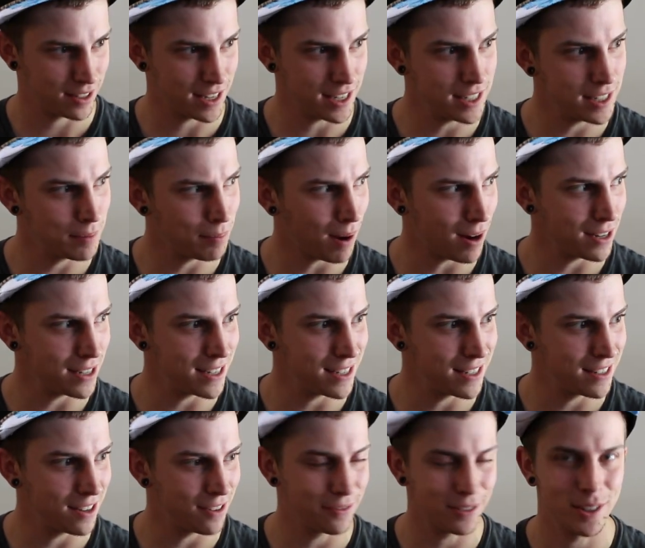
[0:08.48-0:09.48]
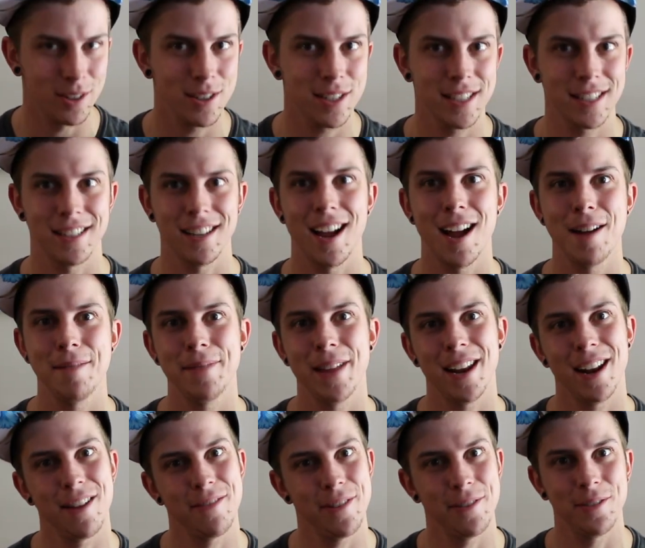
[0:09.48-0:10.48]
this is probably the first time
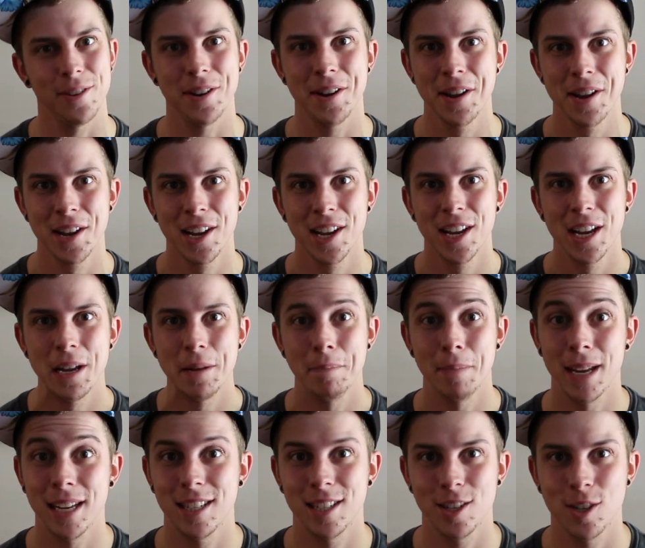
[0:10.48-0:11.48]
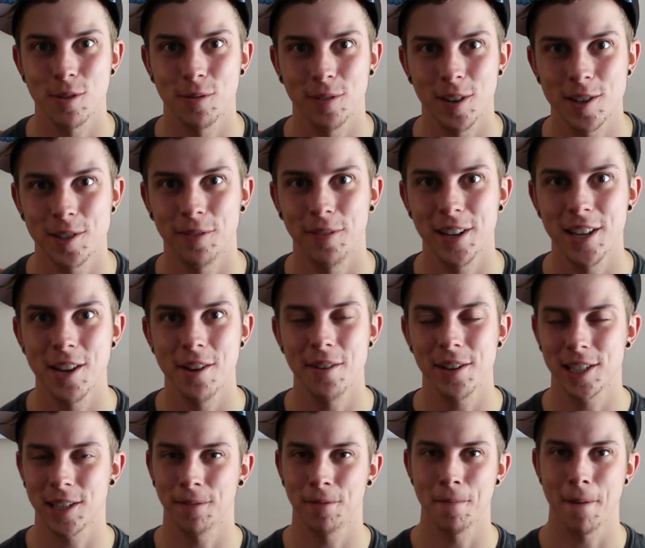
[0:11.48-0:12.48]
that I've ever made such a fresh video,
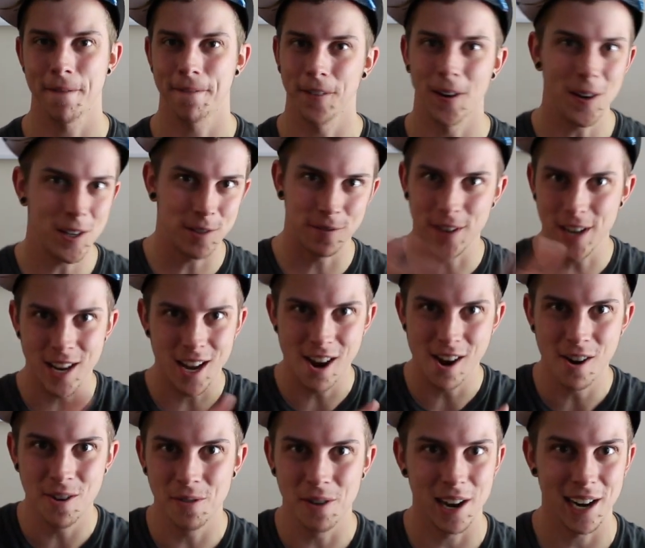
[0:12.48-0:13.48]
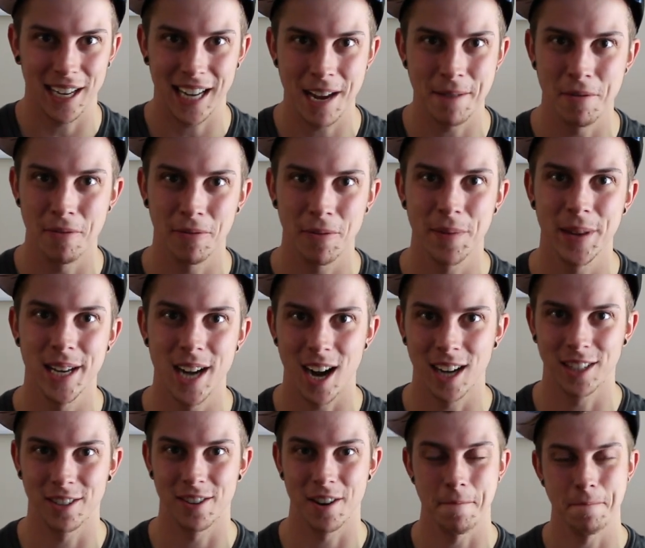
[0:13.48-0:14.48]
except for my first video where I came home from the
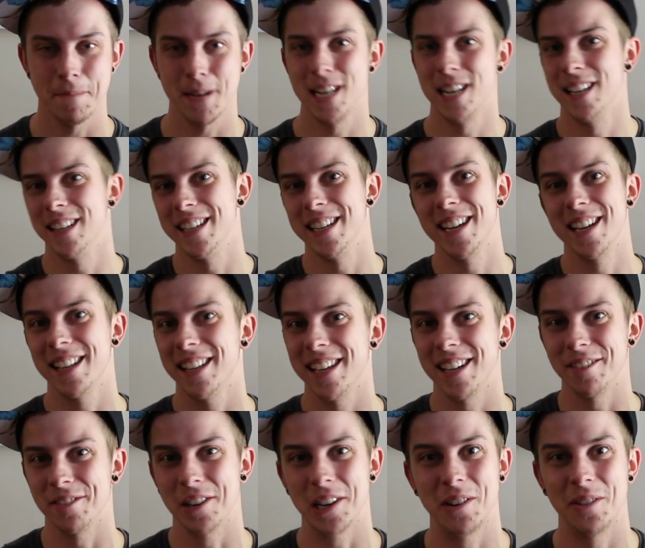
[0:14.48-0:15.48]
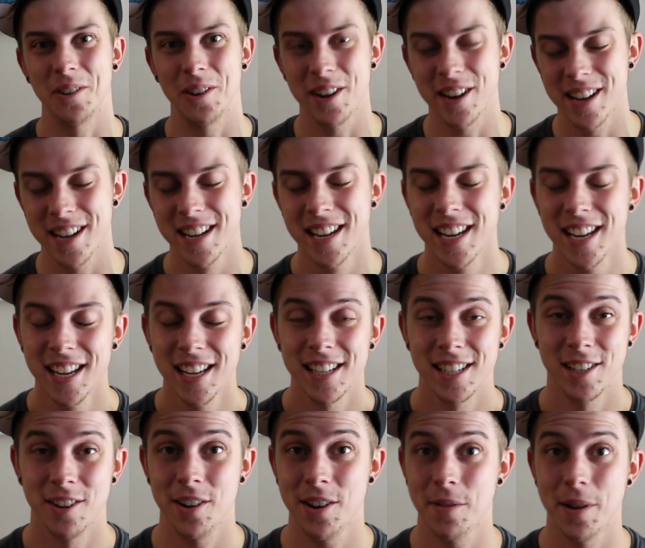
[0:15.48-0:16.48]
doctor and immediately hit like record.
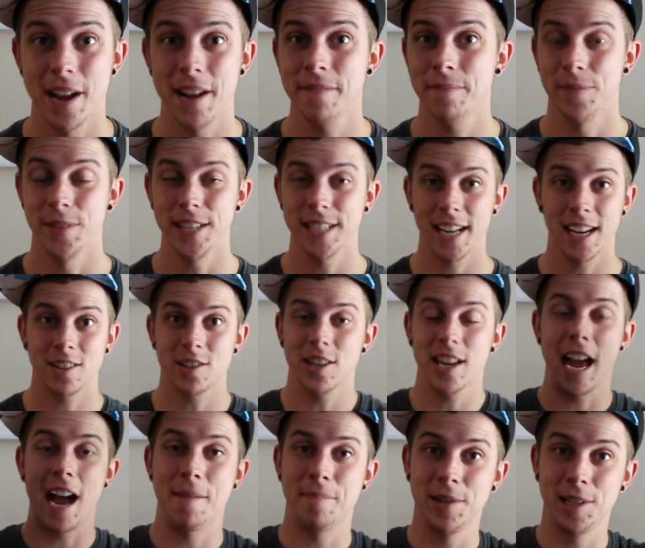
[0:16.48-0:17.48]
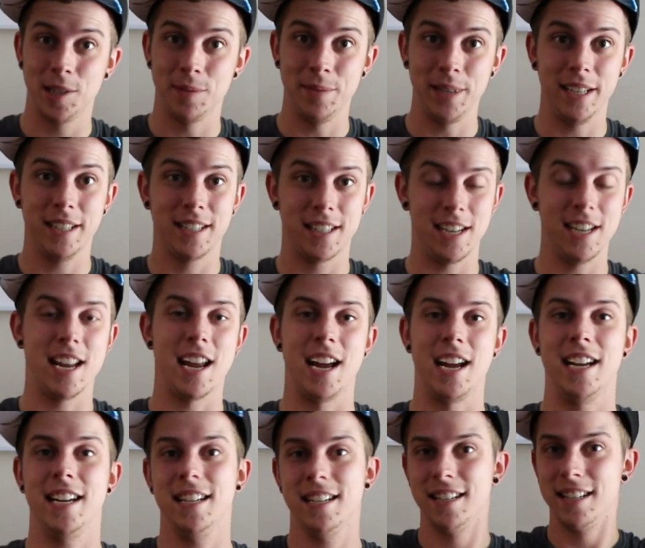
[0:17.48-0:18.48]
So anyway, this actually happened to me
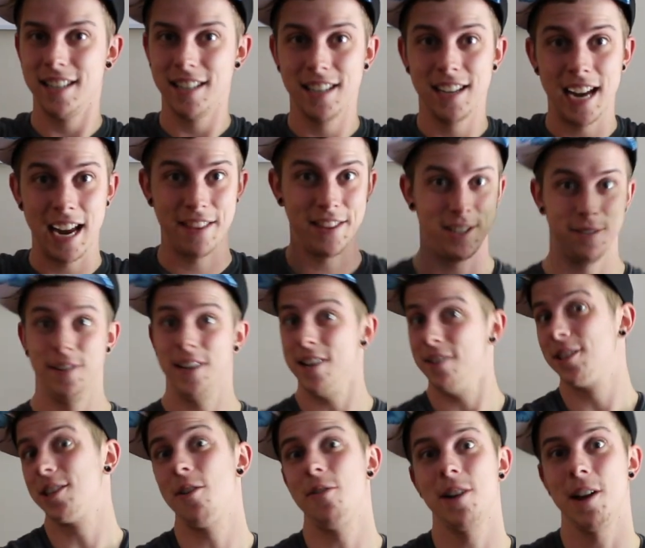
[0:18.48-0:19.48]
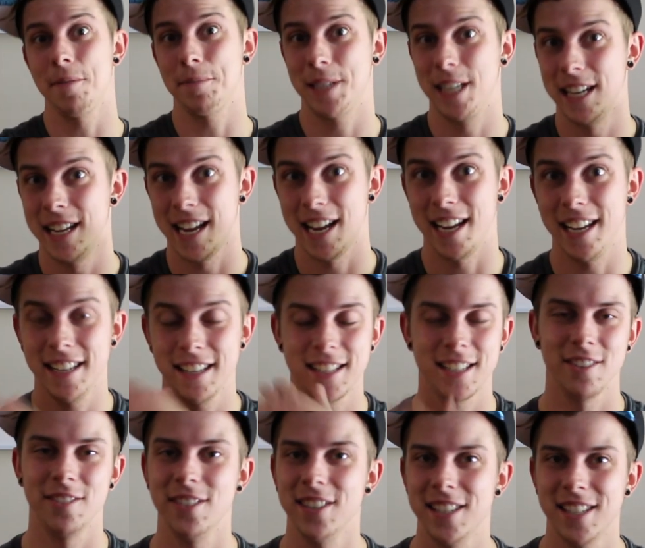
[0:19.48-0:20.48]
today, and this video is going up today,
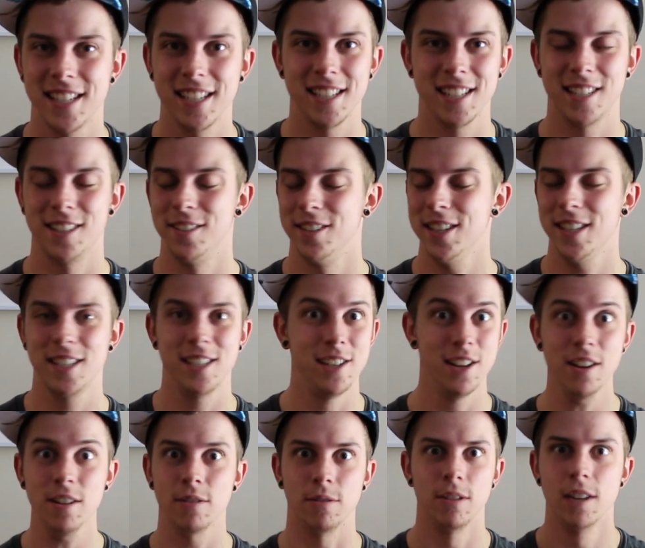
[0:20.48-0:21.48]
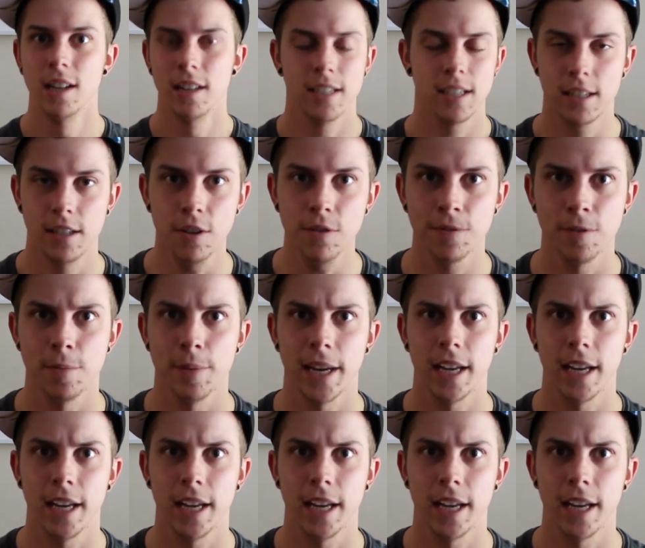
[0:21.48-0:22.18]
so this is new. This is new for